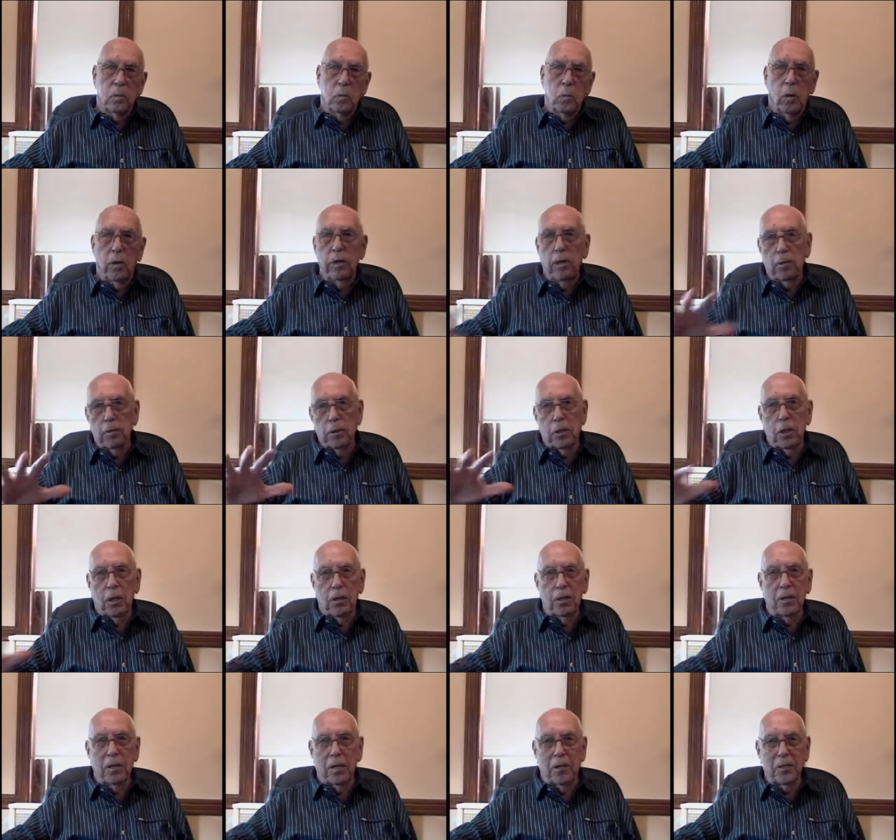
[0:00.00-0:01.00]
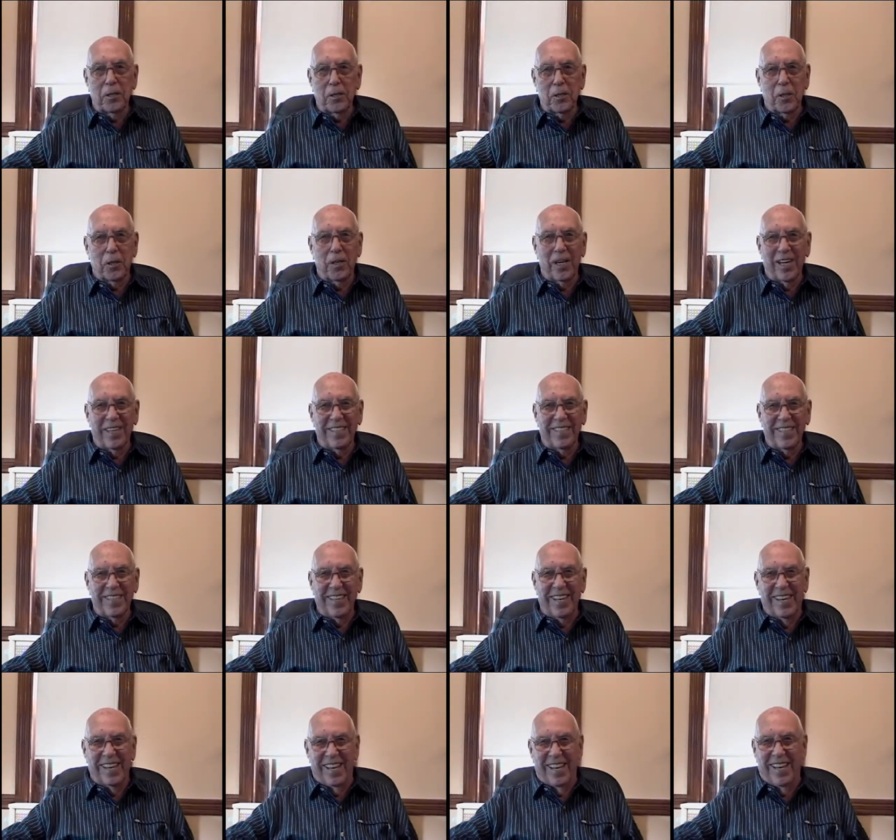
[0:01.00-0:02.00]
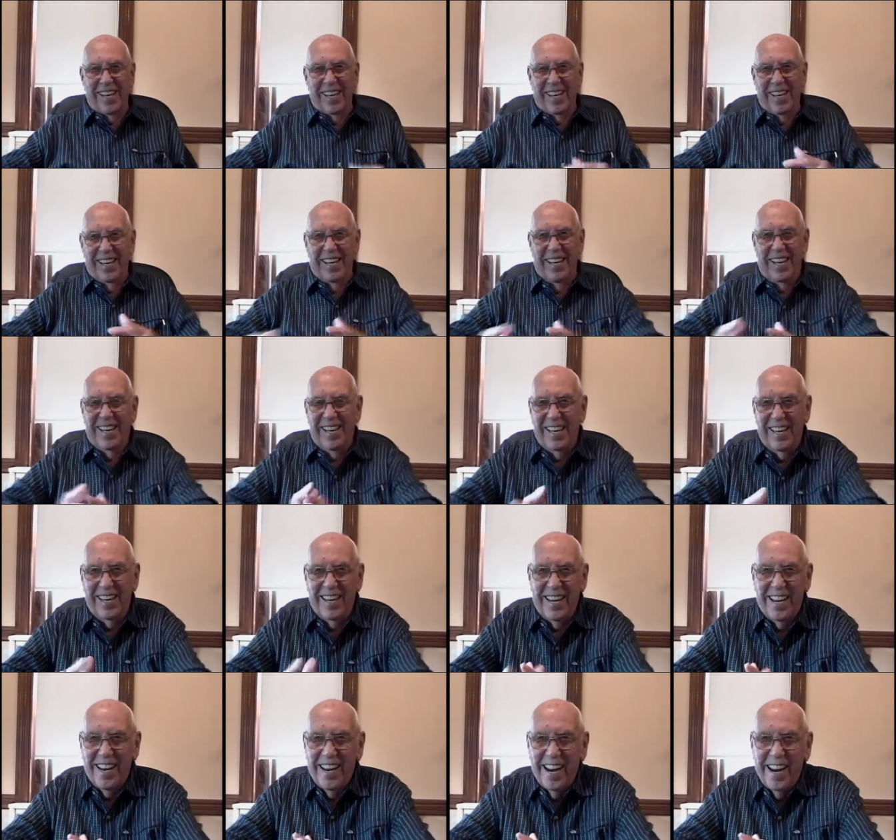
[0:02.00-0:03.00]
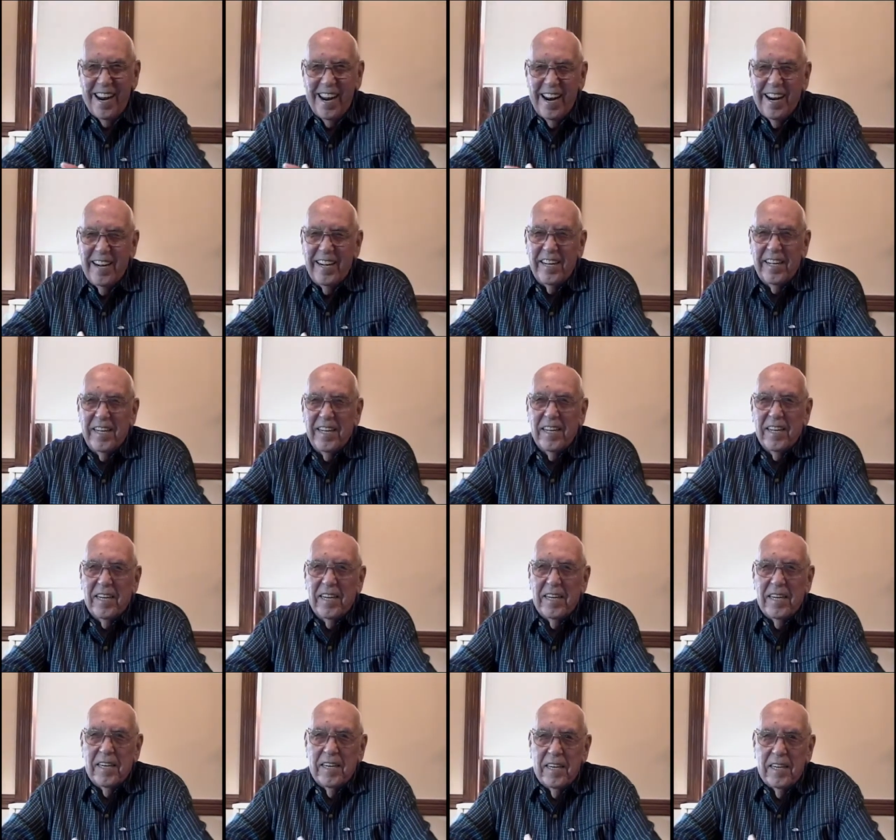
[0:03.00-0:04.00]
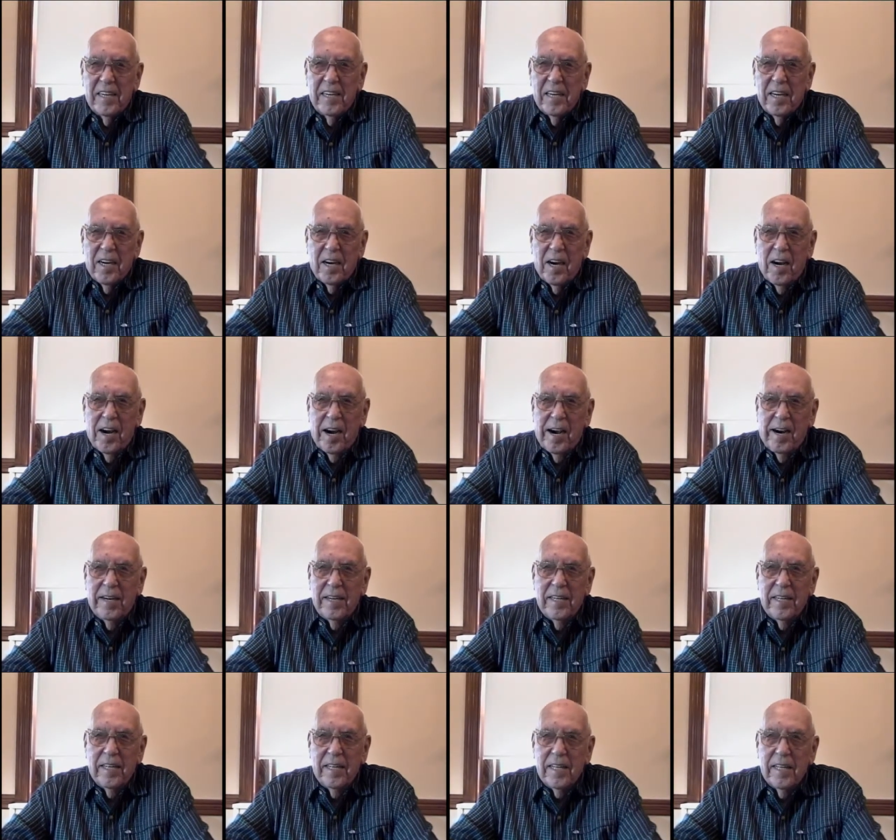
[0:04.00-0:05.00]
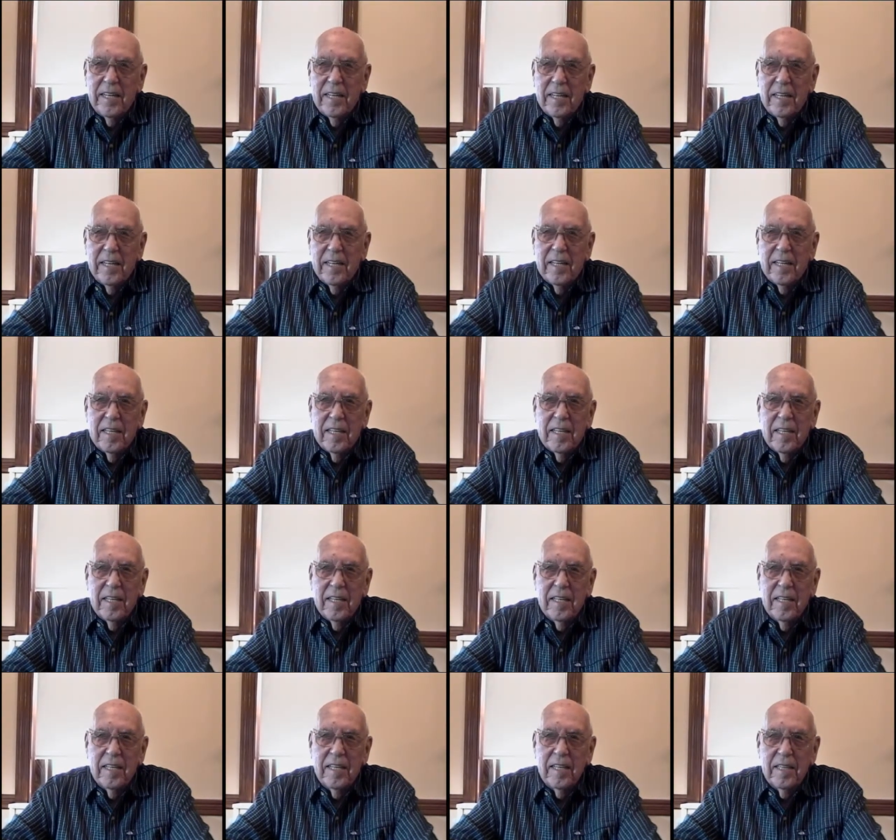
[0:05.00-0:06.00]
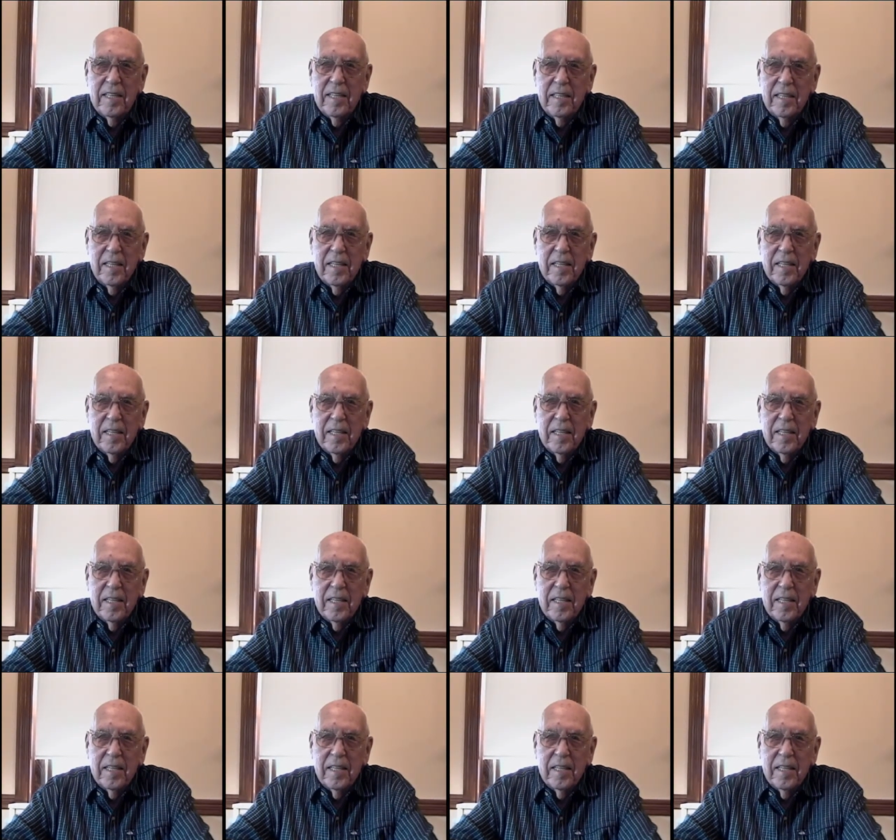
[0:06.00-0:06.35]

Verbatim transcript: Well, you're still a youngster yet. So. Oh, well. I'll be 66 next month.